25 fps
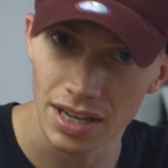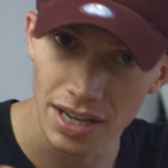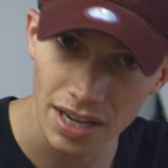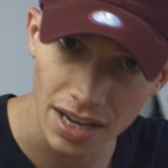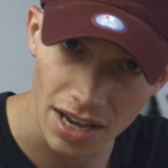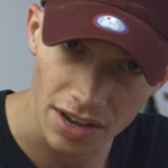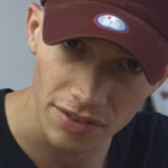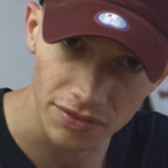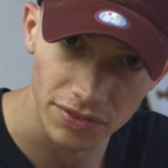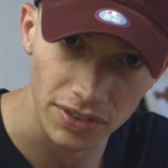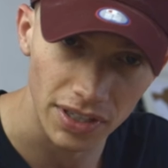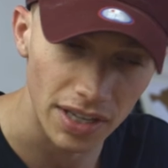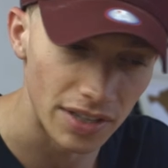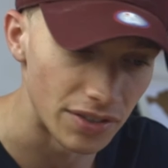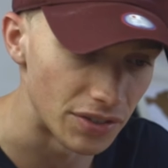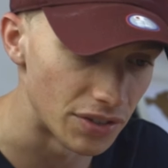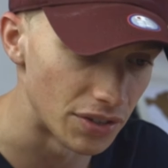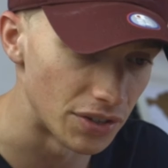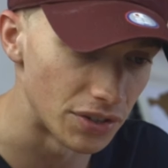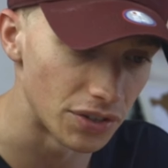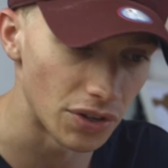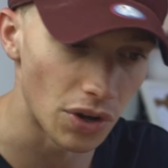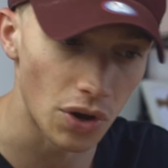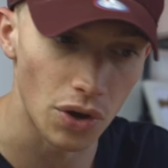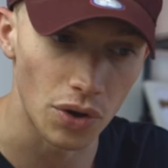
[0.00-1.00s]
EF
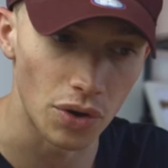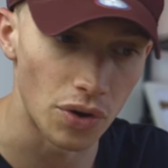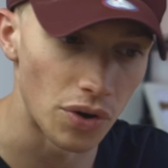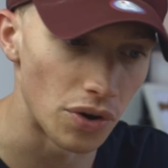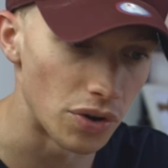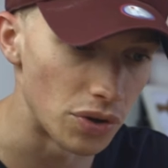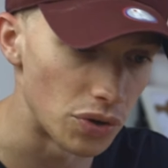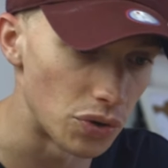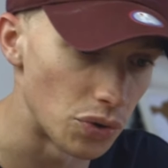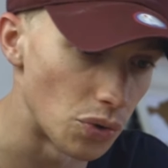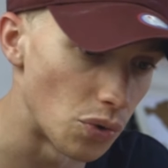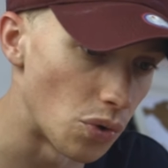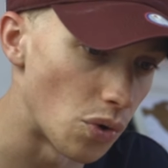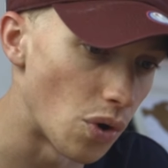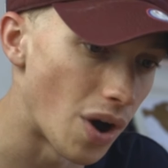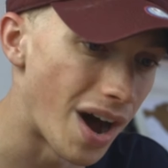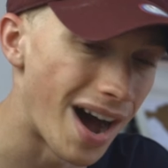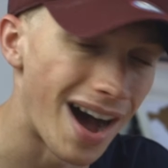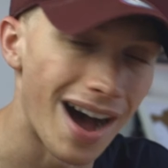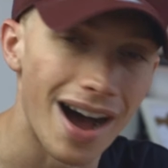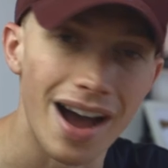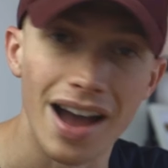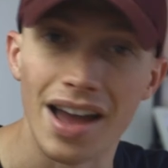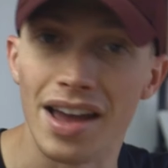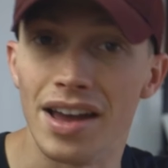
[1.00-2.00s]
lenses on your
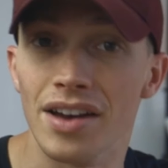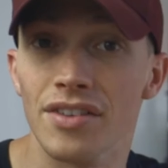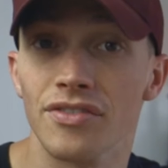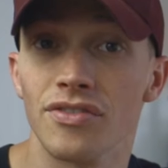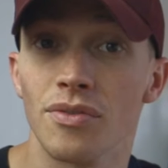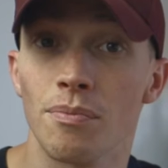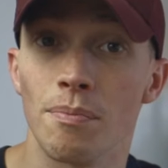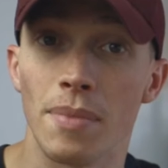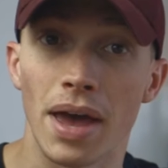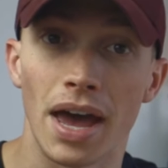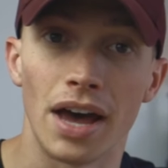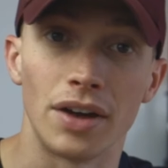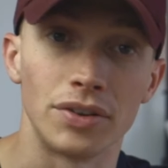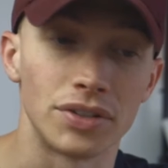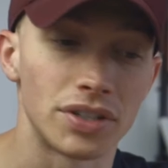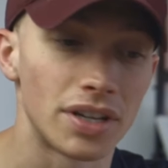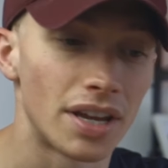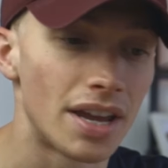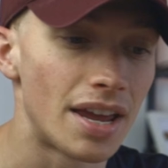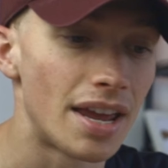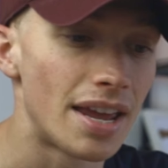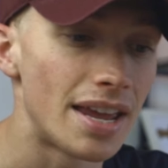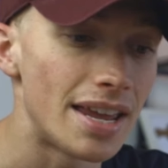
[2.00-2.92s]
RF mount